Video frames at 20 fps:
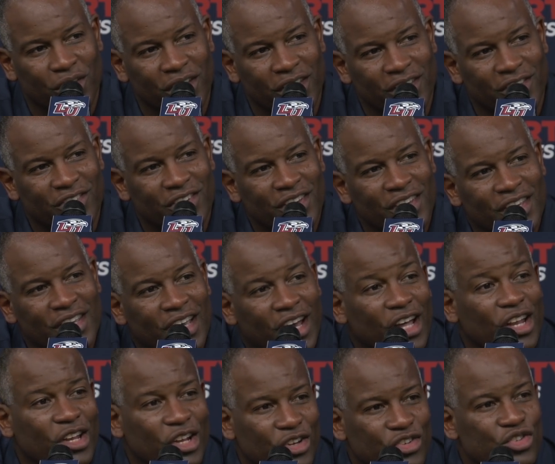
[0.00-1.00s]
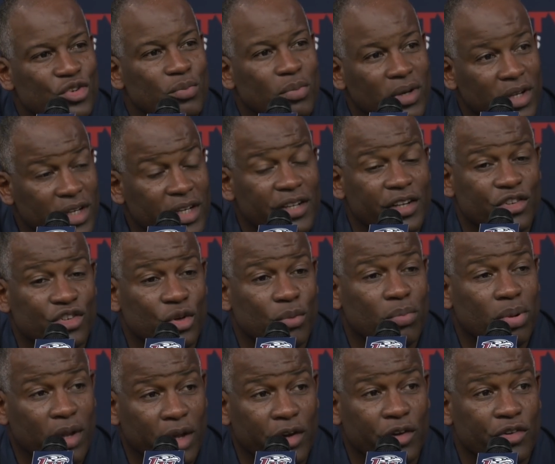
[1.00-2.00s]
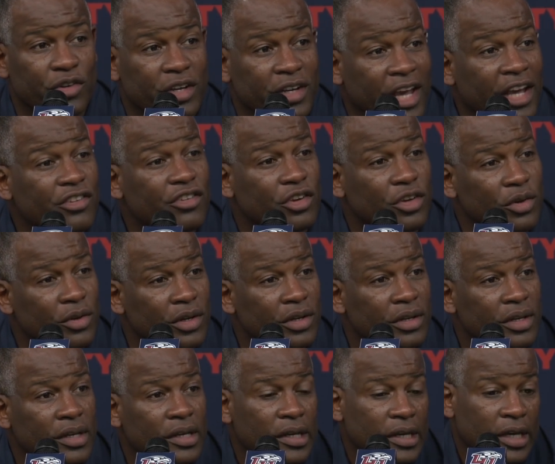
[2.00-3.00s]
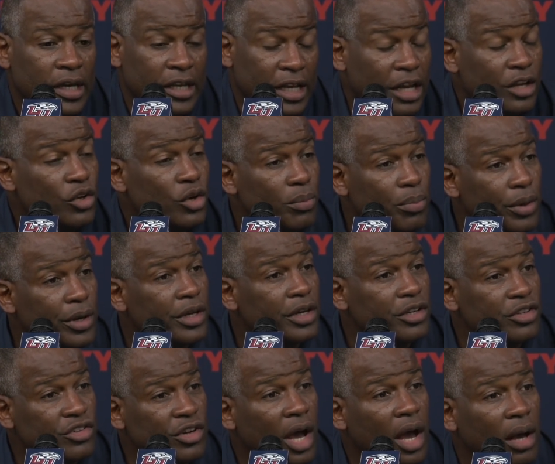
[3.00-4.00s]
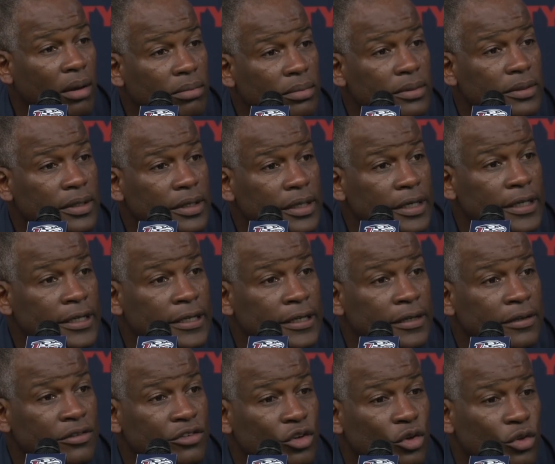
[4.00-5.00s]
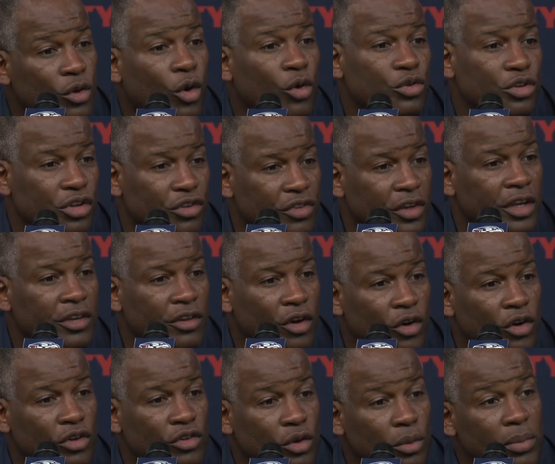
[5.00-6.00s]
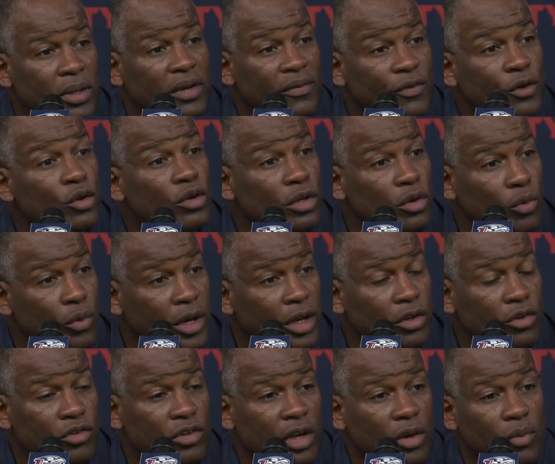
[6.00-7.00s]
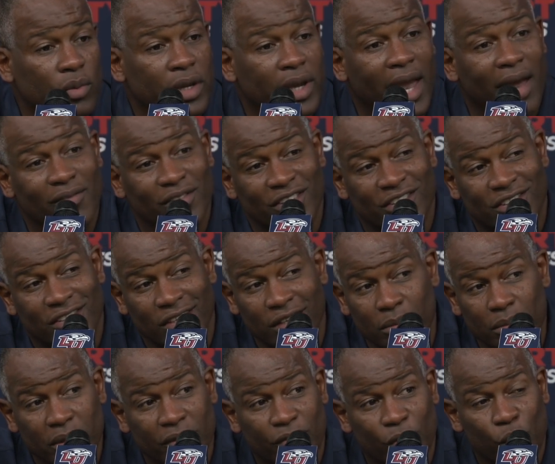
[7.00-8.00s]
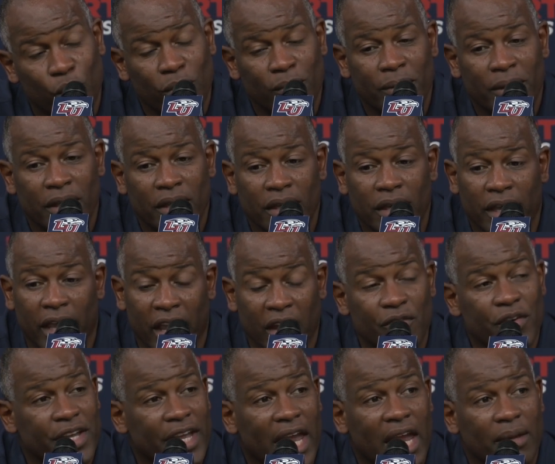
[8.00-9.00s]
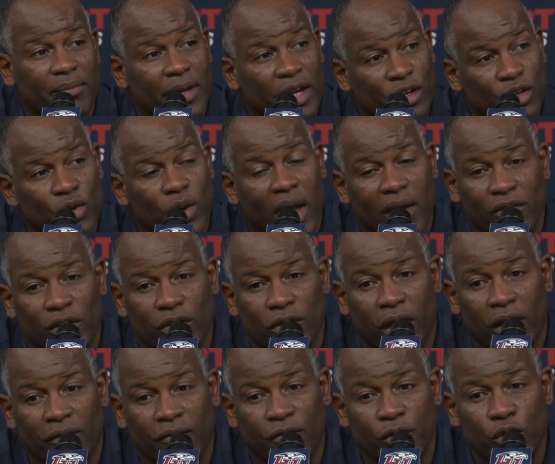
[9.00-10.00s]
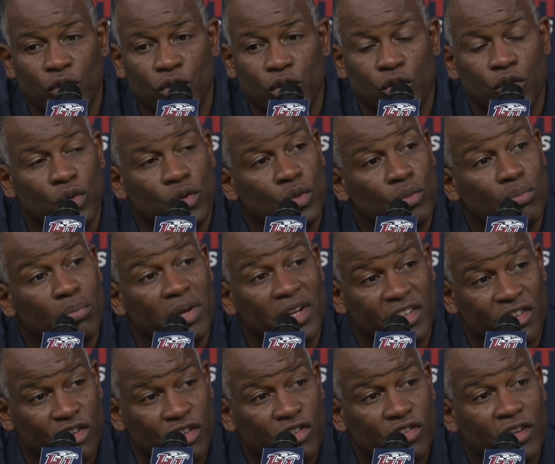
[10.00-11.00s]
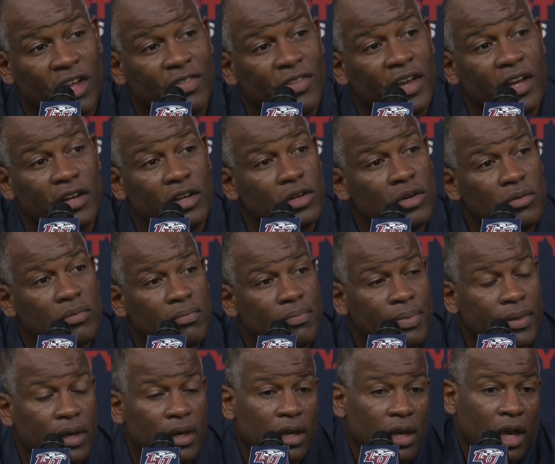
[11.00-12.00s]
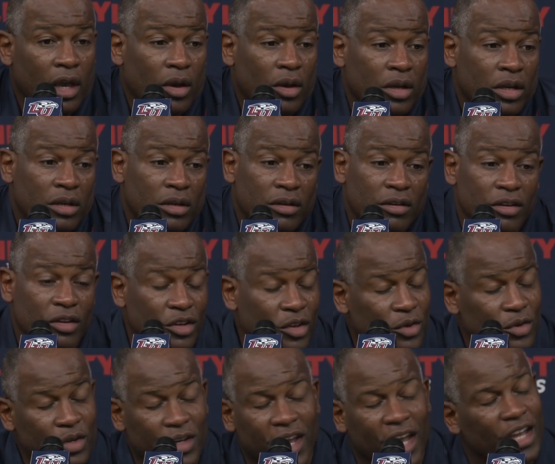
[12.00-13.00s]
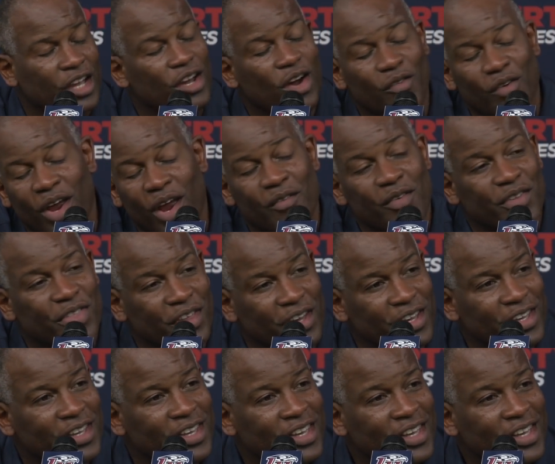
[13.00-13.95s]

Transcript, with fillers: things unless you believe that your players can execute it. And they do a pretty good job. Uh, so those are the things. There are going to be a few little wrinkles that we haven't seen before. Every game they do have a, a few new blitzes that they do, and you know you can't cover everything